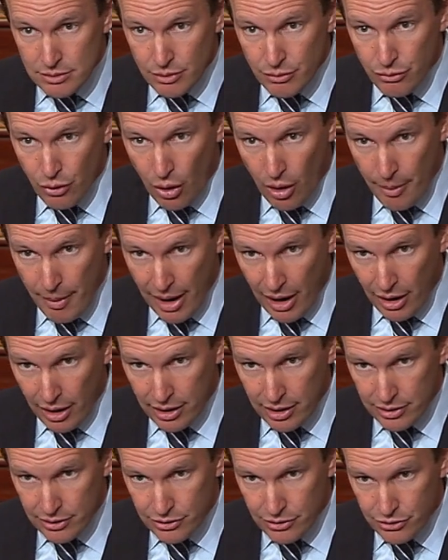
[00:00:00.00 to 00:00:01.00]
for
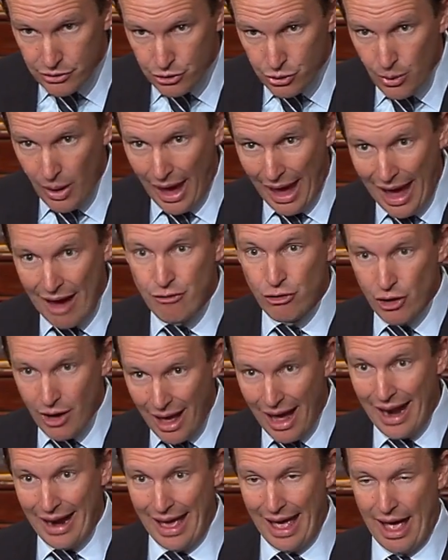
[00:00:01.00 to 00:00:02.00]
Americans to have or
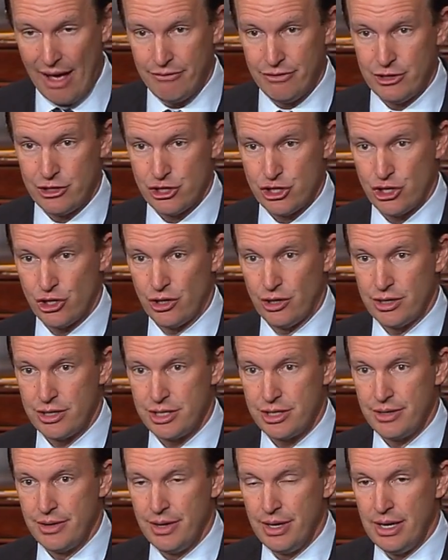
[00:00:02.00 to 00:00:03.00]
not have
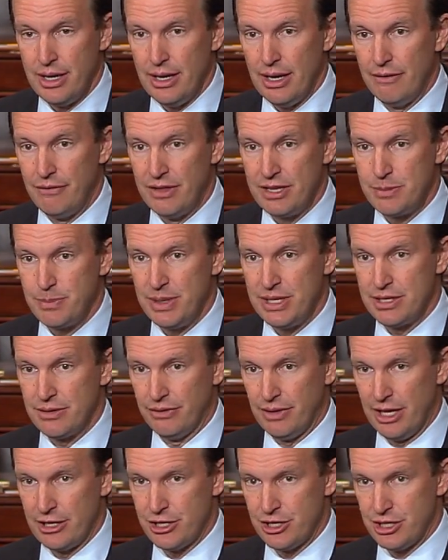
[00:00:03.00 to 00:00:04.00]
insurance if this piece of
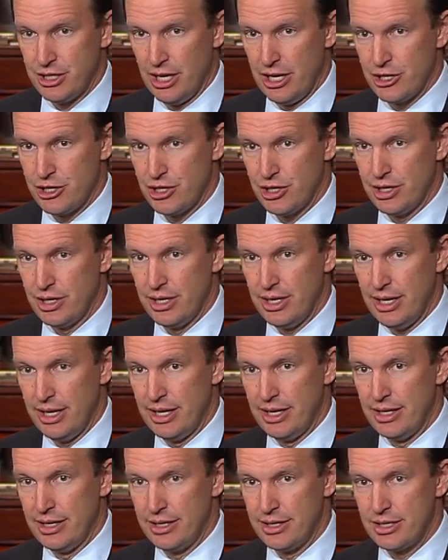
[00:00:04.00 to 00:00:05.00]
legislation
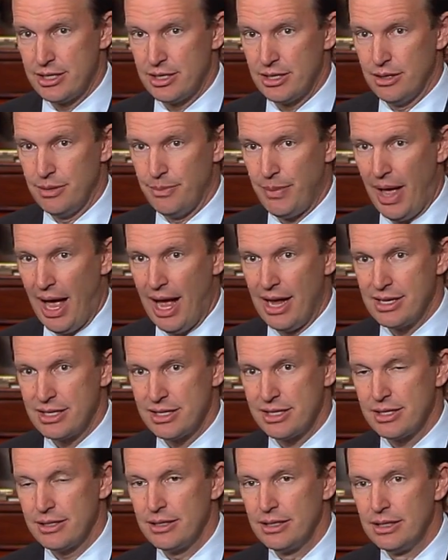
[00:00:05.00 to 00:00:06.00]
is
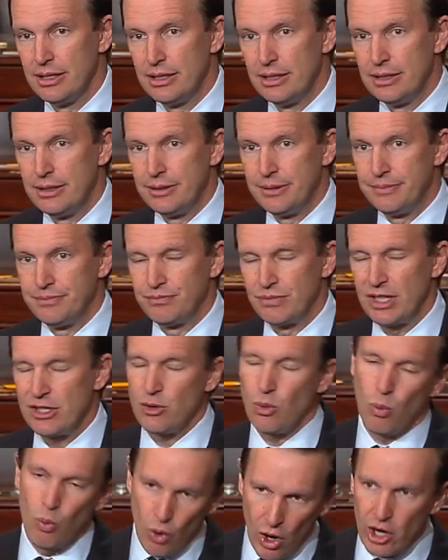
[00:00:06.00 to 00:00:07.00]
passed. It's
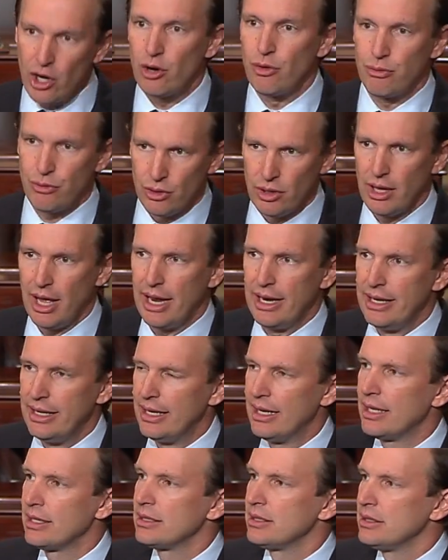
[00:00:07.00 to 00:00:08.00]
a wonderful
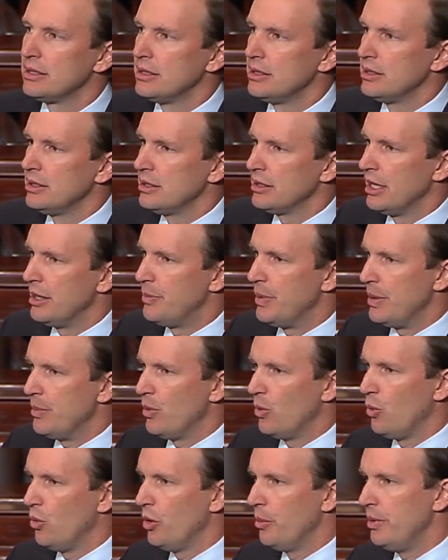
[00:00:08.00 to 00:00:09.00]
idea that
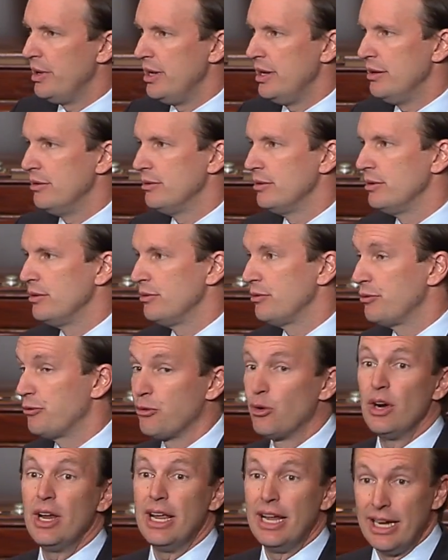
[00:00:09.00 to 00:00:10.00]
people will be
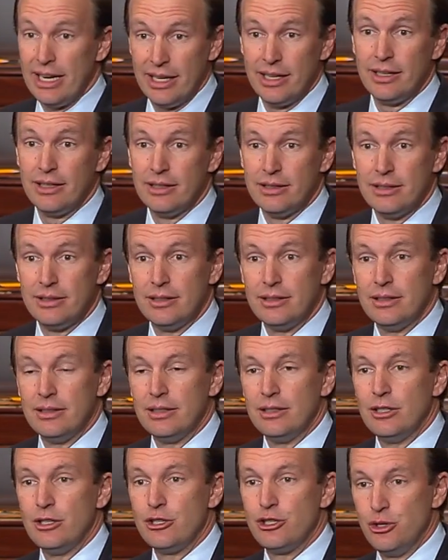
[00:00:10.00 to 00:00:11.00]
free
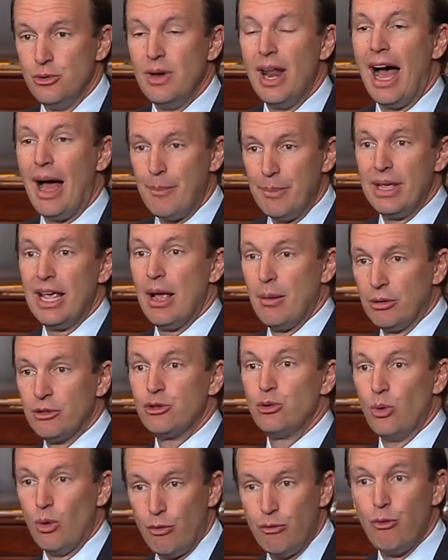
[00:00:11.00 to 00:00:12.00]
to not be able
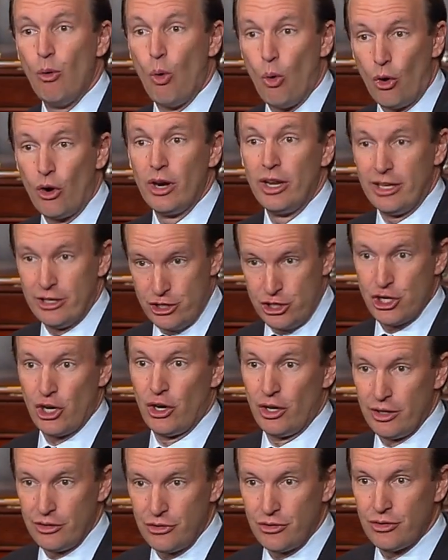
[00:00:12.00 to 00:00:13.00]
to afford
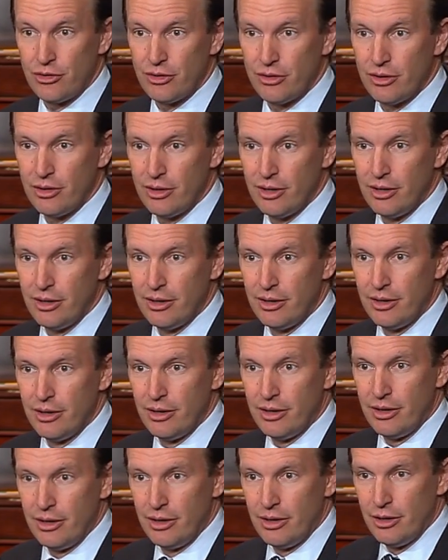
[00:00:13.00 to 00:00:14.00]
insurance.
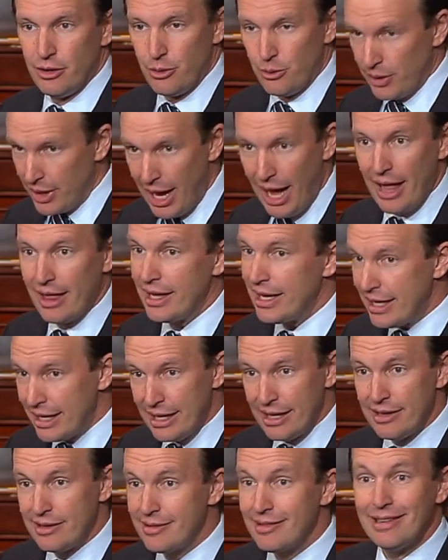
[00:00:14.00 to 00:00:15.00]
The reality
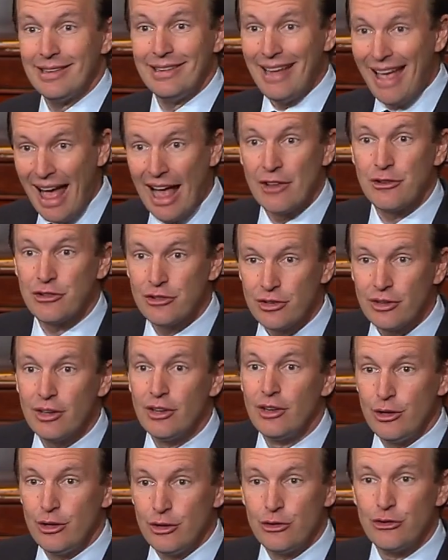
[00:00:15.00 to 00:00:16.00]
is, yes,
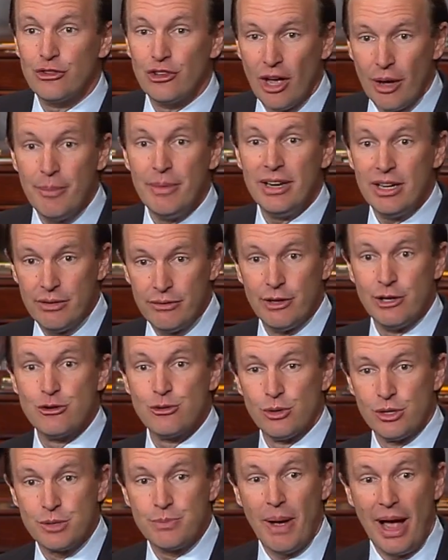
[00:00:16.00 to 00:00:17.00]
some
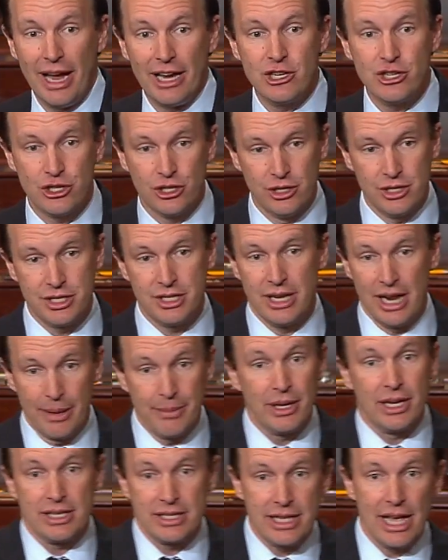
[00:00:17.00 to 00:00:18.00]
individuals buy insurance today
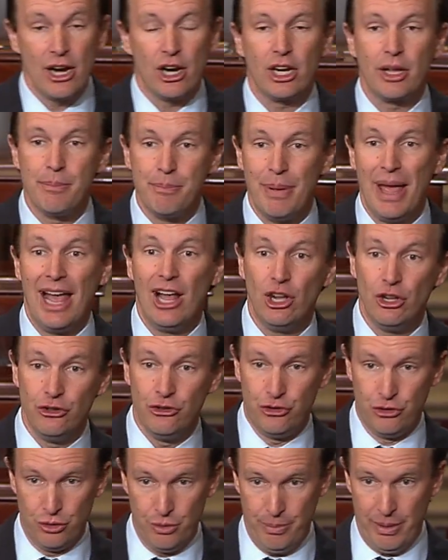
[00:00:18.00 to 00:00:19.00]
because they are compelled
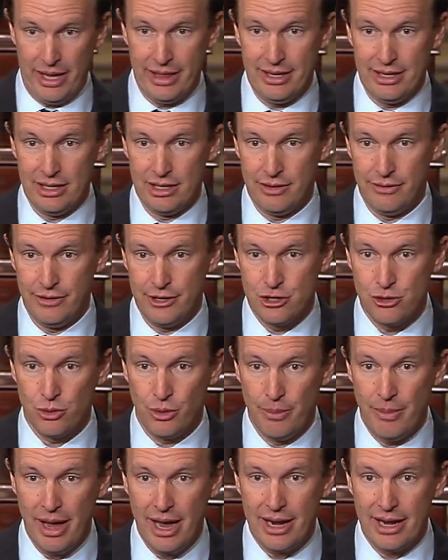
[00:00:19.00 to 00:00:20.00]
to by the
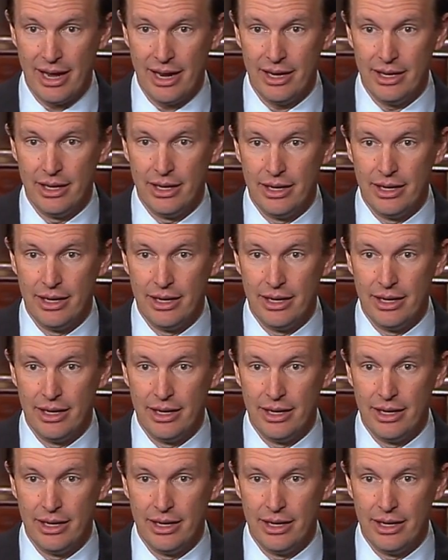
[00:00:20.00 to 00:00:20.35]
individual mandate.